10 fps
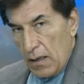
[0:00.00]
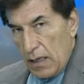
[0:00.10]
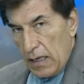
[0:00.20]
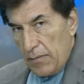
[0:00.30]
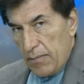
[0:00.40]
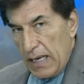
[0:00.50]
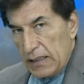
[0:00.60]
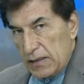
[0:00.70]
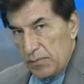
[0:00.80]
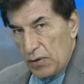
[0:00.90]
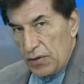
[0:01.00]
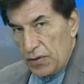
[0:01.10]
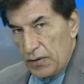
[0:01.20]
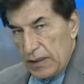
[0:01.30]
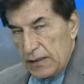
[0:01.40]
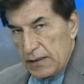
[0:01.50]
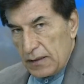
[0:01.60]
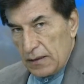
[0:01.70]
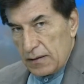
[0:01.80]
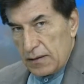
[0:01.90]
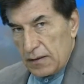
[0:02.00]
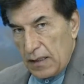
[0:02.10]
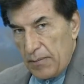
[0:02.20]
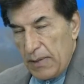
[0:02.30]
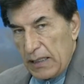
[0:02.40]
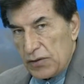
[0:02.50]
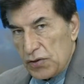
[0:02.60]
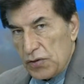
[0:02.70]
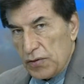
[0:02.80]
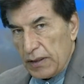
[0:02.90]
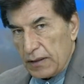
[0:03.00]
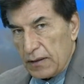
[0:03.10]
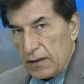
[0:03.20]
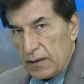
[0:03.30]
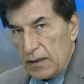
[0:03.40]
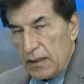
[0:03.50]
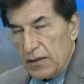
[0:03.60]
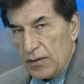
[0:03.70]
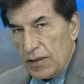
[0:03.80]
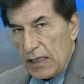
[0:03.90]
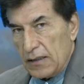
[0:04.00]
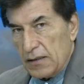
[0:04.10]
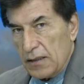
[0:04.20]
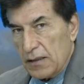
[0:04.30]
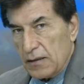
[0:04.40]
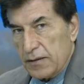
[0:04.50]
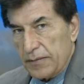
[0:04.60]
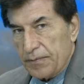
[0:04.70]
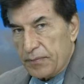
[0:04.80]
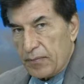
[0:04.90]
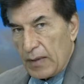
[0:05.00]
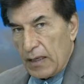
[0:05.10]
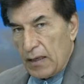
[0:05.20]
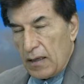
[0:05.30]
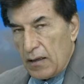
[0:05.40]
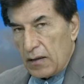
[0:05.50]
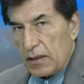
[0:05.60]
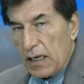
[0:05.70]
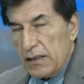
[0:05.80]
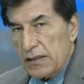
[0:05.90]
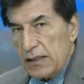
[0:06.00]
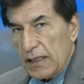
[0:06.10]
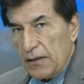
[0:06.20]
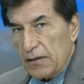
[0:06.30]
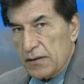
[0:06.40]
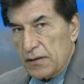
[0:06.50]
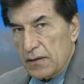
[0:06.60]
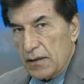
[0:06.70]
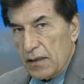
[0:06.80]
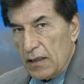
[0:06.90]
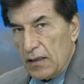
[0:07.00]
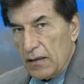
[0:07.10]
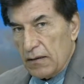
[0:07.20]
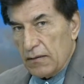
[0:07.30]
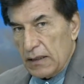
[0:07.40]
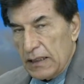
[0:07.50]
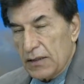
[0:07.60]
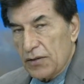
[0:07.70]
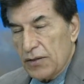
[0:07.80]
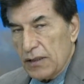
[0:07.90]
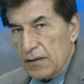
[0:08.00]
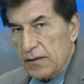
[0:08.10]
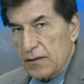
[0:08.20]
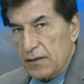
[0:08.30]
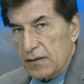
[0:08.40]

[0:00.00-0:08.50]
a mass murder instance, a mass shooting in the United States, uh, gun sales uh, increase